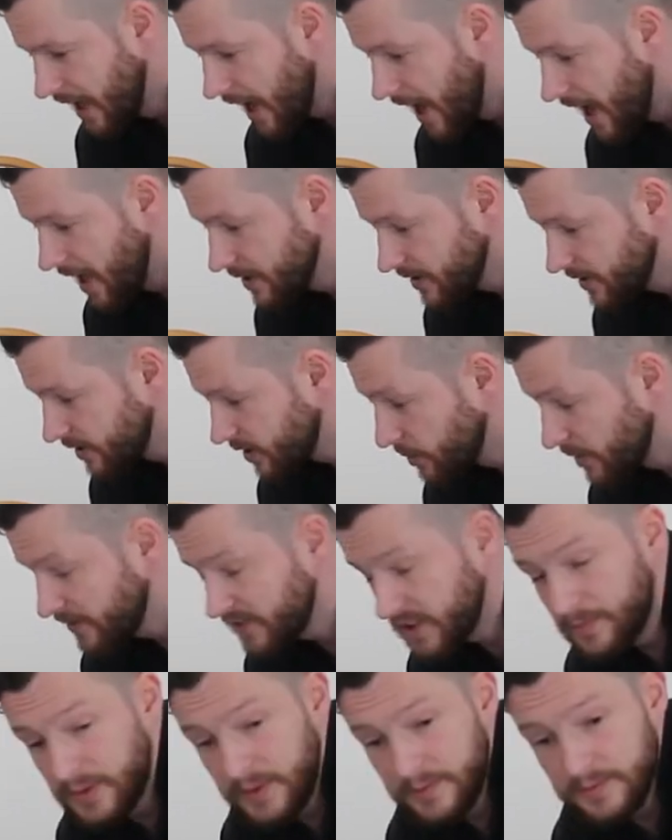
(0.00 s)
And some
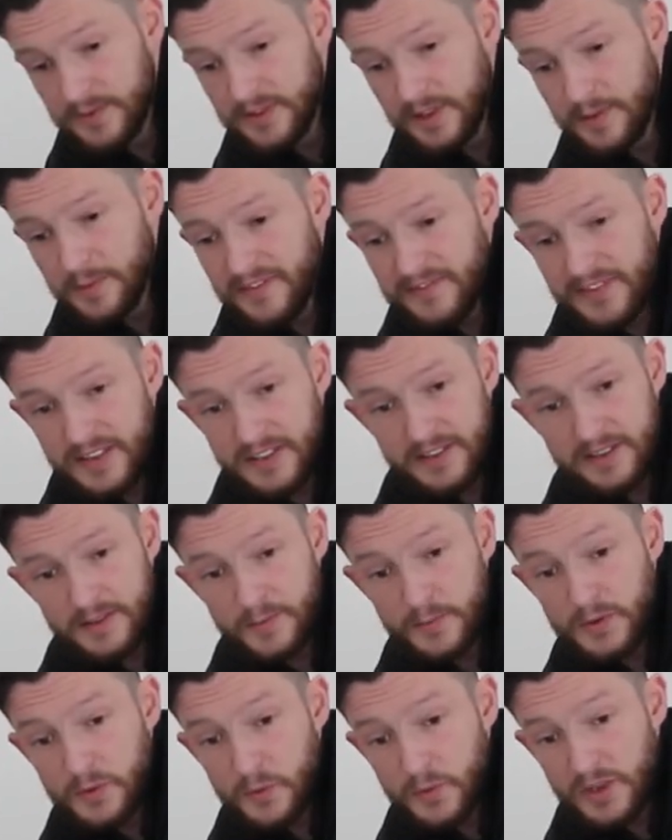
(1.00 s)
of the
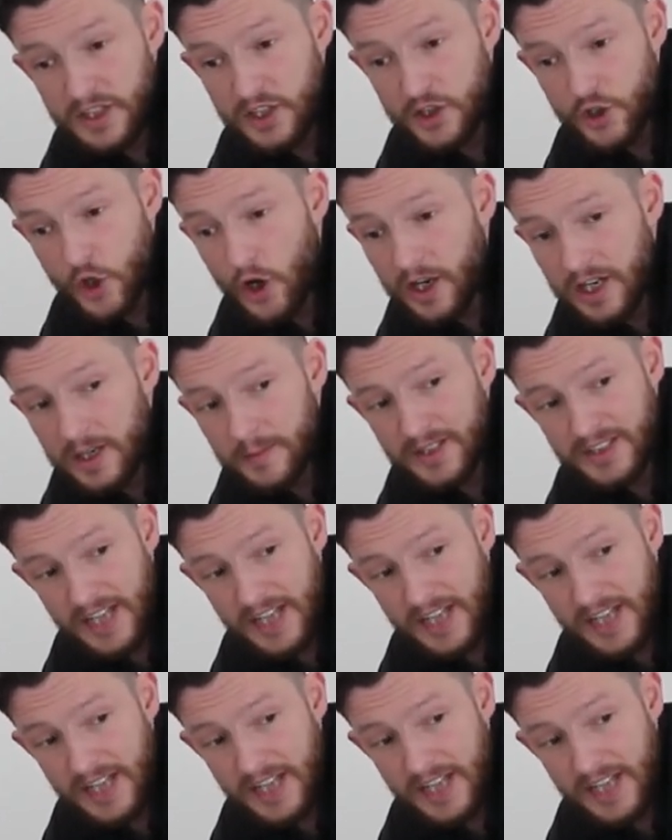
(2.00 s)
things were shocking,